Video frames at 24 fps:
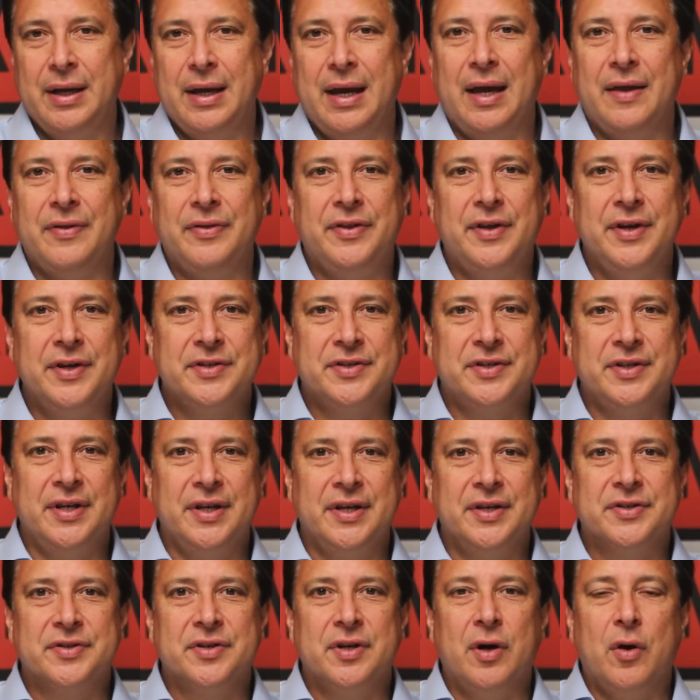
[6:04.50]
And this
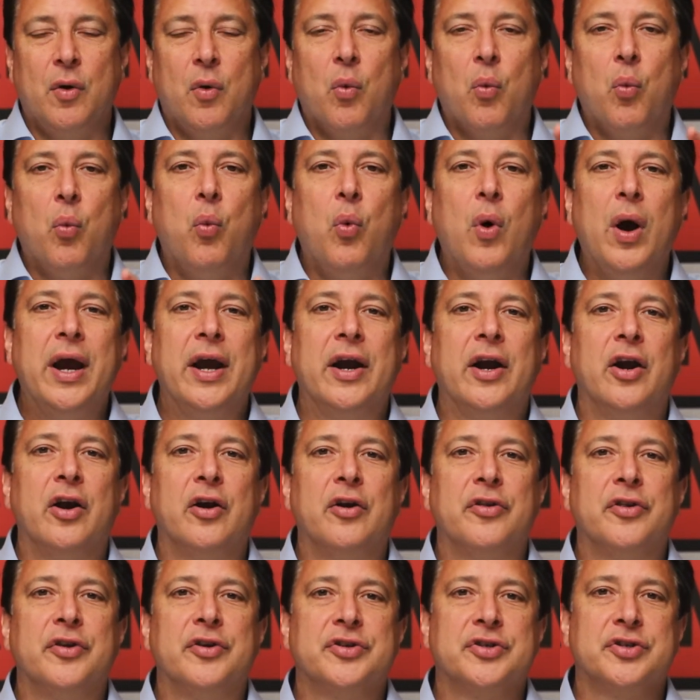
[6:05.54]
is
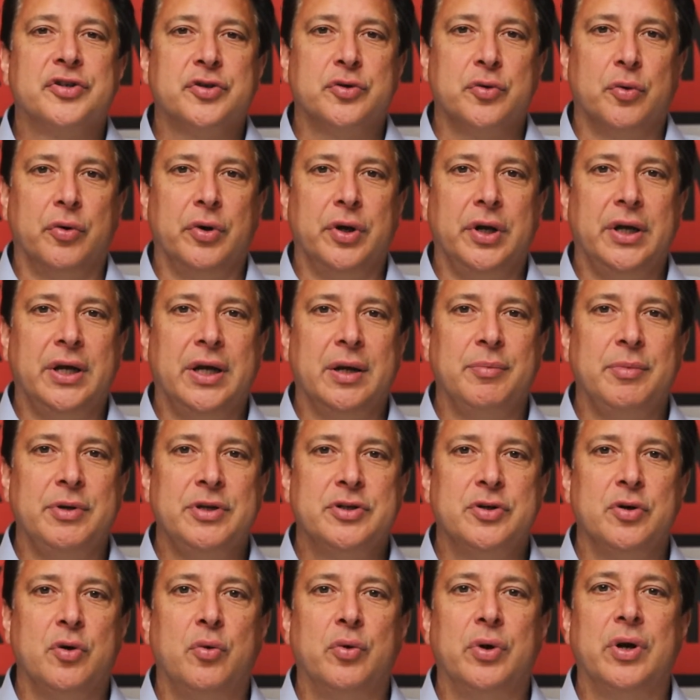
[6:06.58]
where the story can be
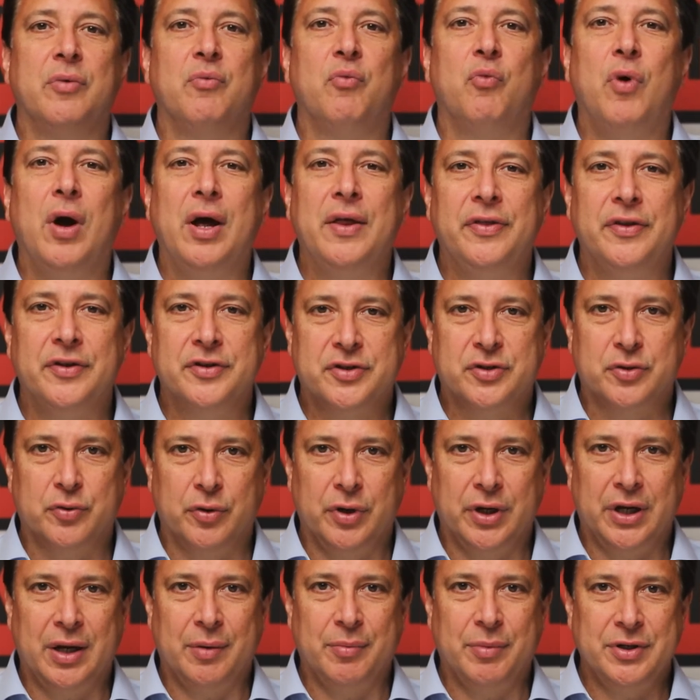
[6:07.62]
told and when the
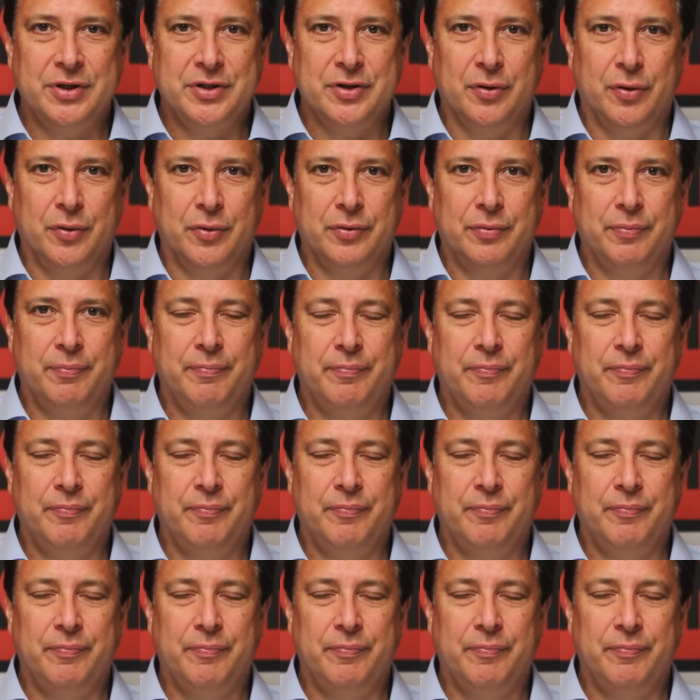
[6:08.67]
story can be told.